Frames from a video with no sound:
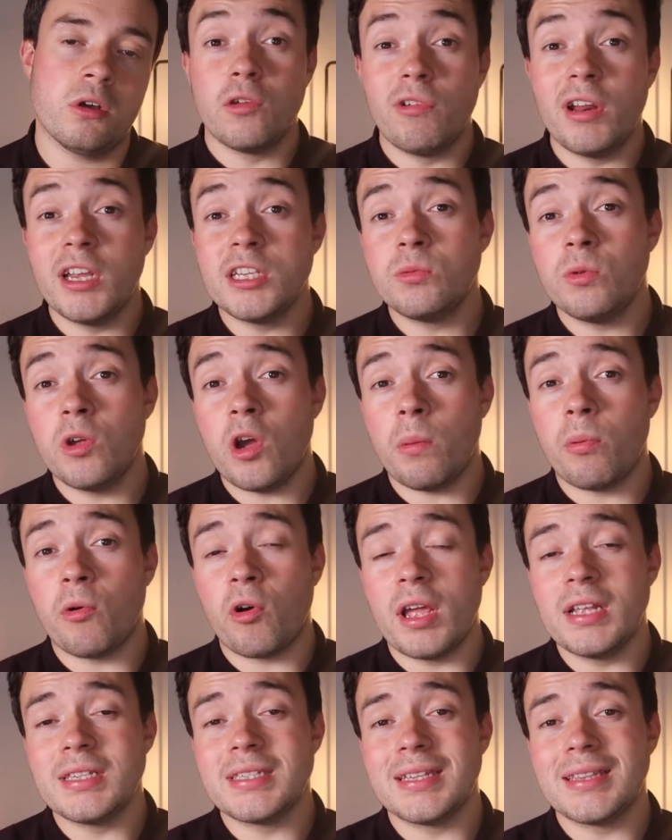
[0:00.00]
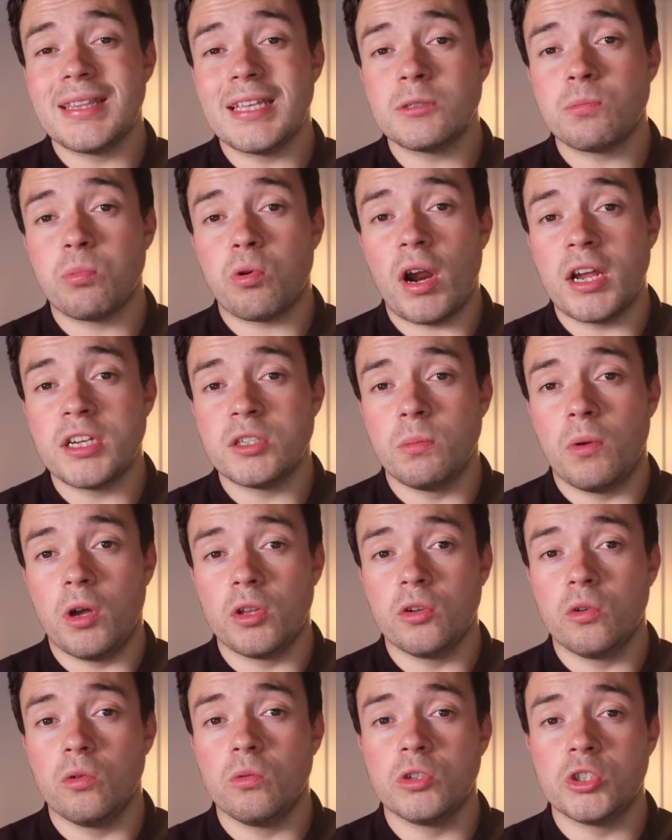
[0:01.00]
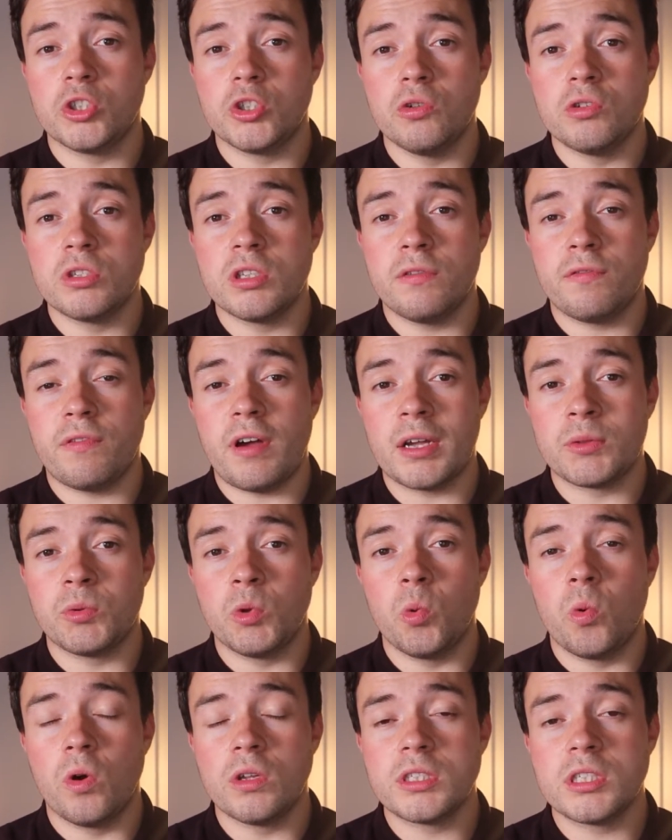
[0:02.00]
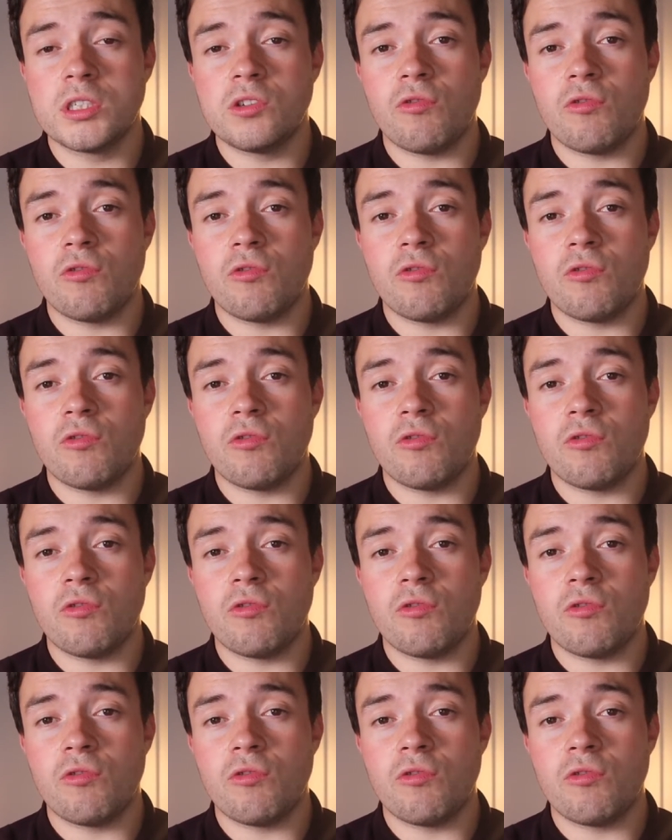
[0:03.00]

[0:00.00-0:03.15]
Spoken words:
The reason we operated this price model was due to the fact we wanted